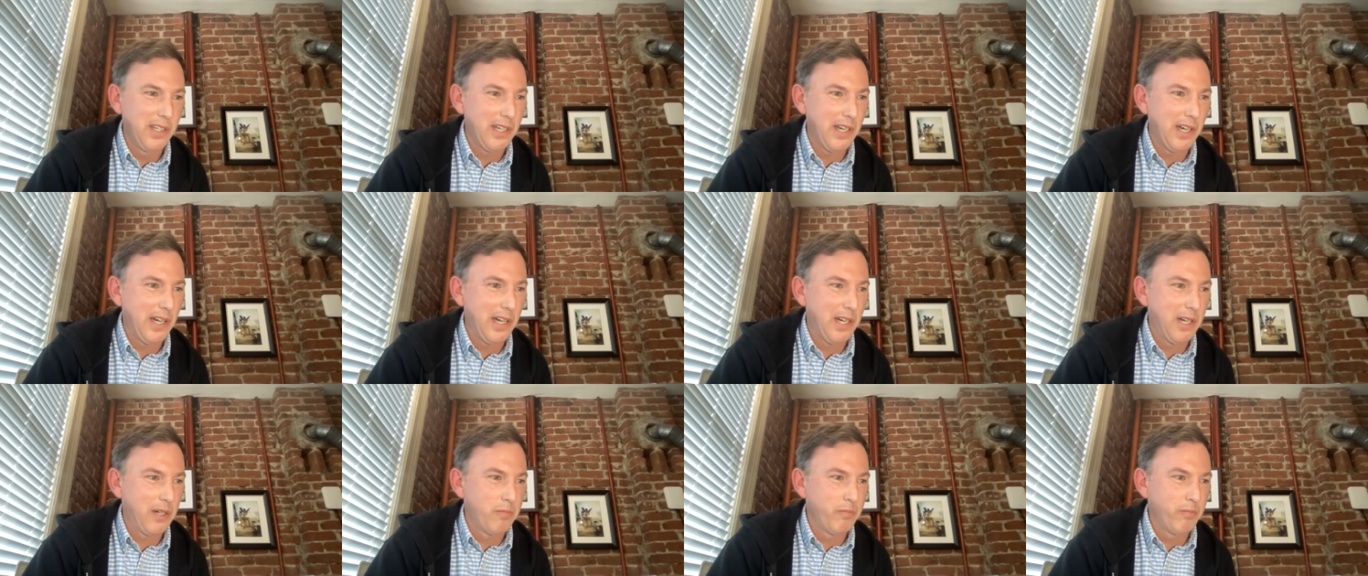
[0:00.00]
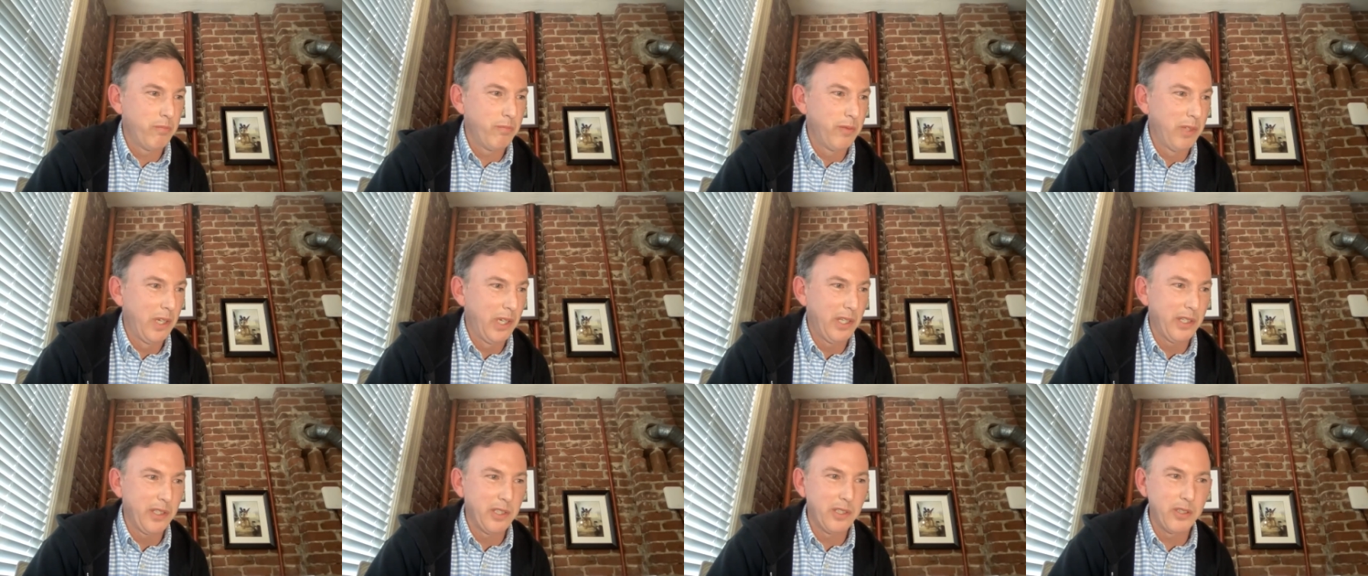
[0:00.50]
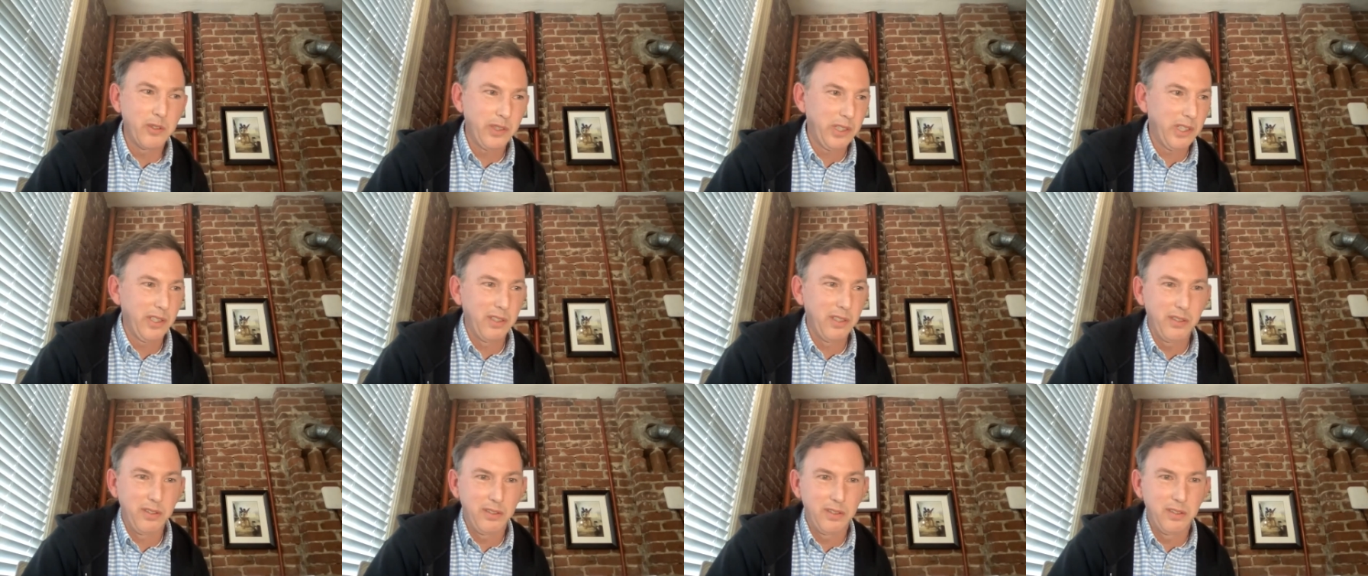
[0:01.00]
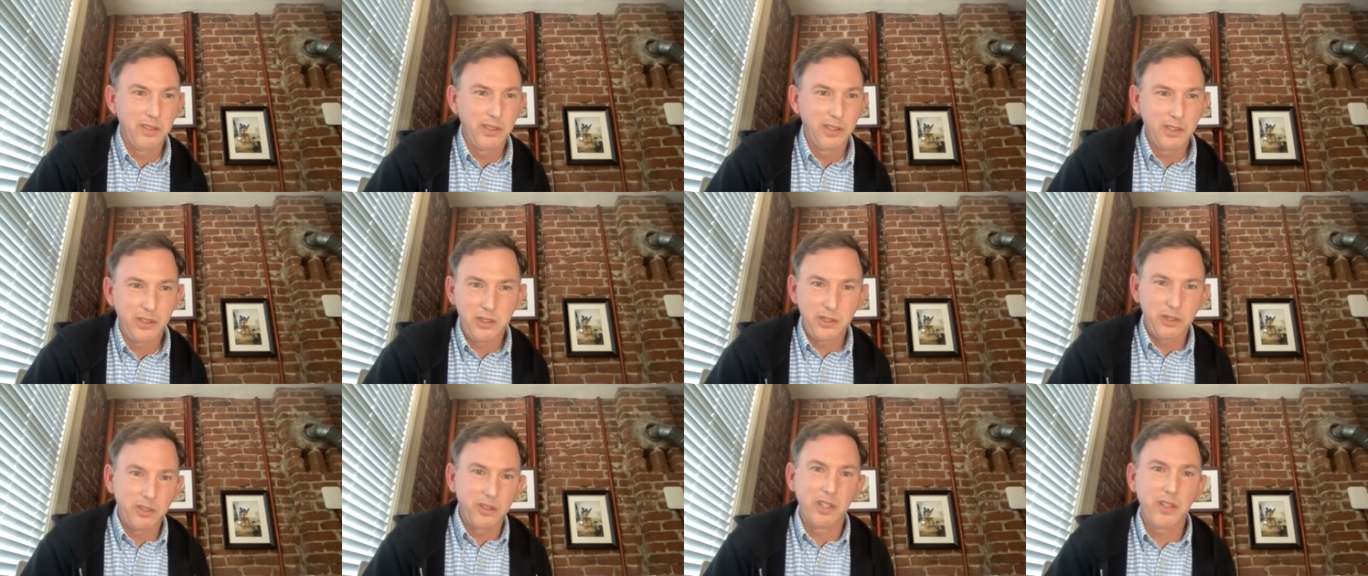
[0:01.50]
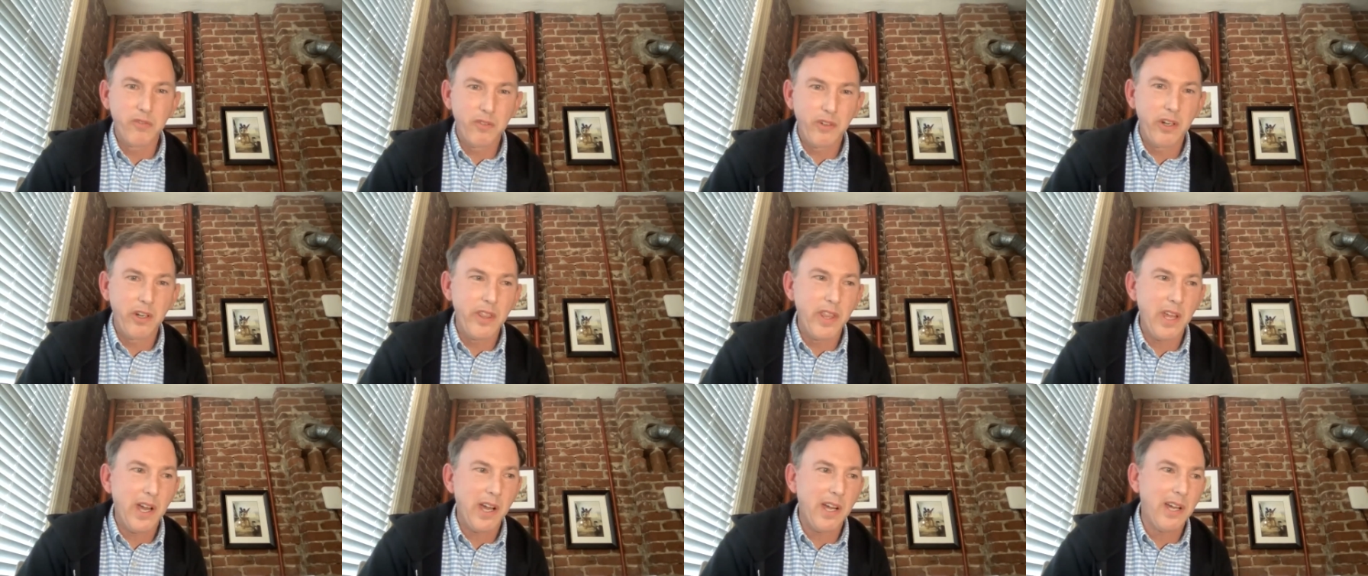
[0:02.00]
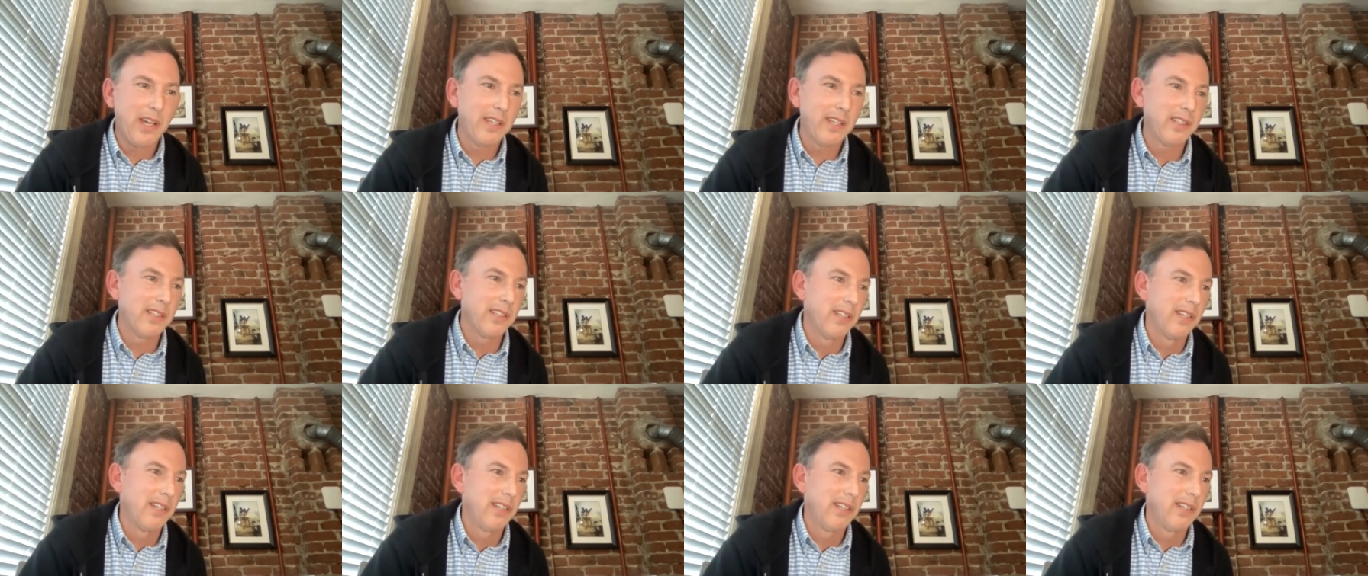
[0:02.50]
Um, you can deliver that.